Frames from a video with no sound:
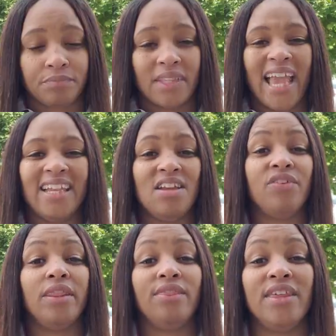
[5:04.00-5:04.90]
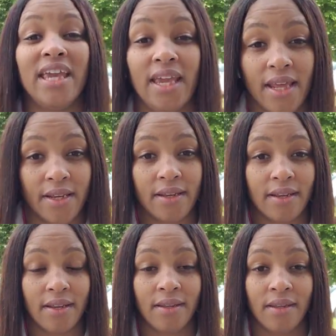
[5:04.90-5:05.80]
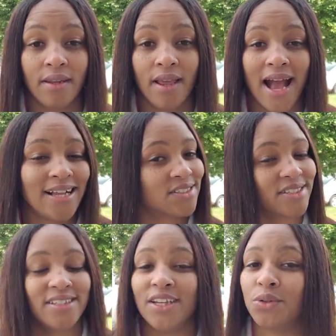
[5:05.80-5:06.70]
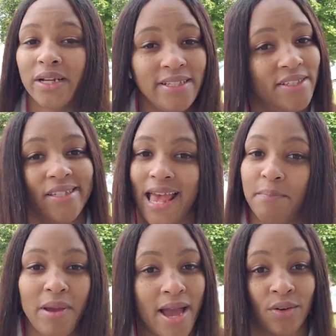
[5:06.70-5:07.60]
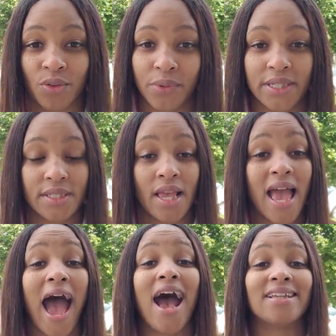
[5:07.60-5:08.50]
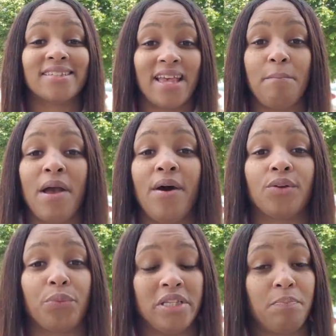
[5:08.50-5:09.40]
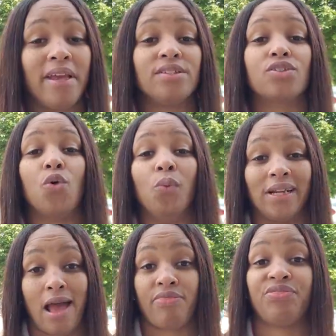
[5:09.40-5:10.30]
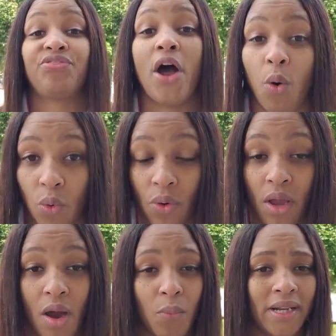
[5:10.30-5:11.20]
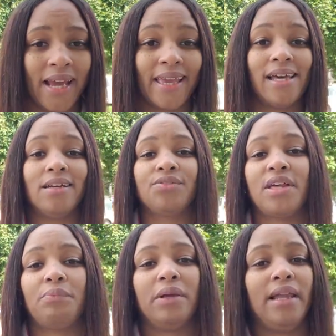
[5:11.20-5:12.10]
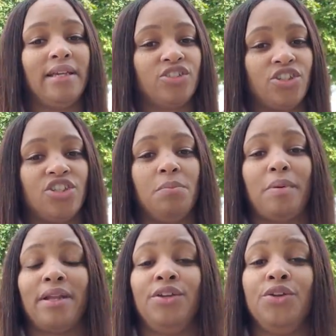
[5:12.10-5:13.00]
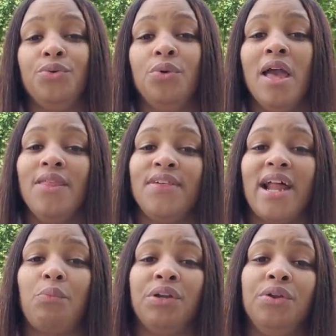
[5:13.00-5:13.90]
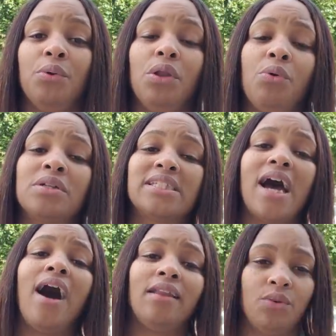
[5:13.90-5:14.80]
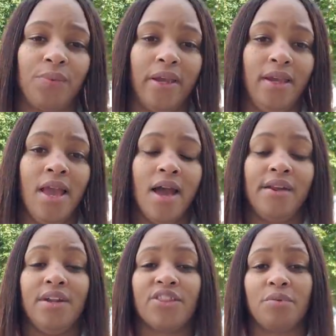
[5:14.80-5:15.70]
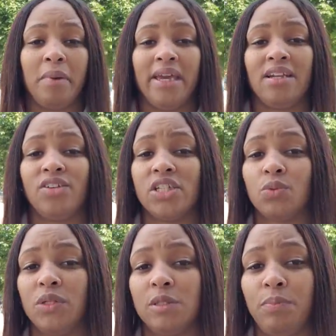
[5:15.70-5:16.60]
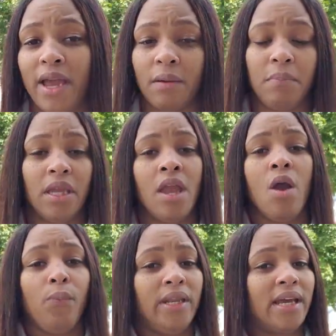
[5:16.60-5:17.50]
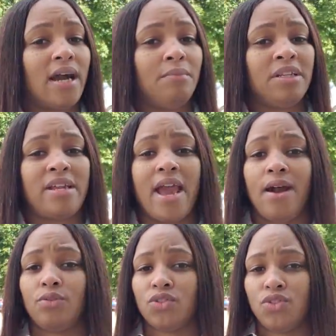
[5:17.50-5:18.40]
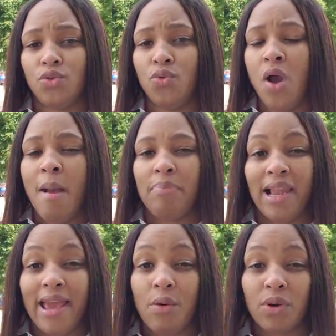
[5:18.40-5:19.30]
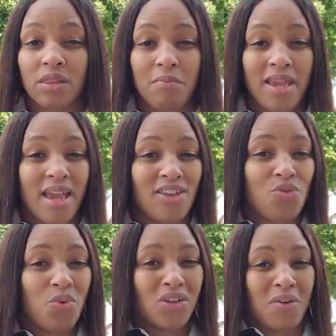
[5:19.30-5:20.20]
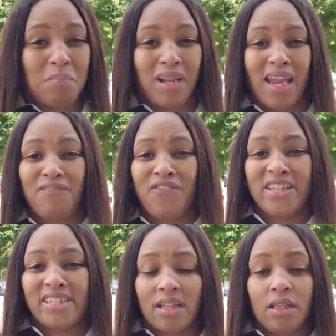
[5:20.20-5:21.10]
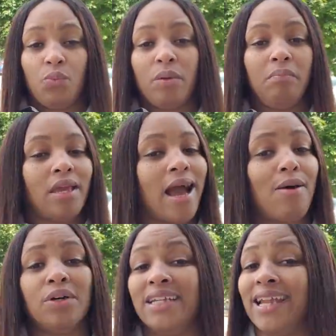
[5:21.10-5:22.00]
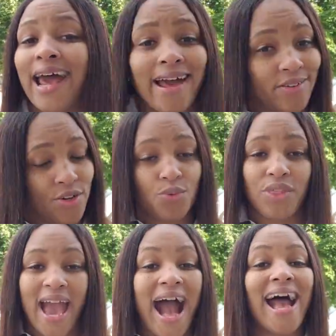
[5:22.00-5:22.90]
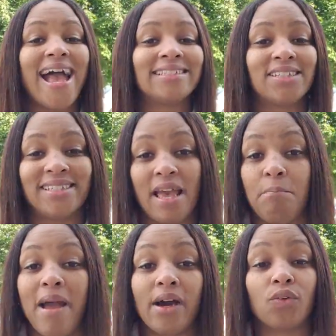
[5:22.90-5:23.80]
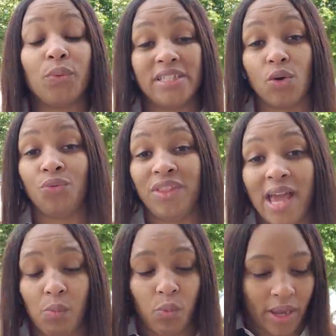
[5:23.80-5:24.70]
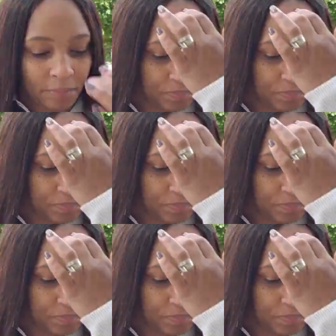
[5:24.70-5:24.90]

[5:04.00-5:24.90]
And even then, I still didn't set boundaries. I set boundaries based on what I thought. When I got out that relationship, I knew that I would no longer tolerate another man to disrespect me. When it comes down to playing with me and you want to play physically with me, I would not do that. I had to set boundaries on that way.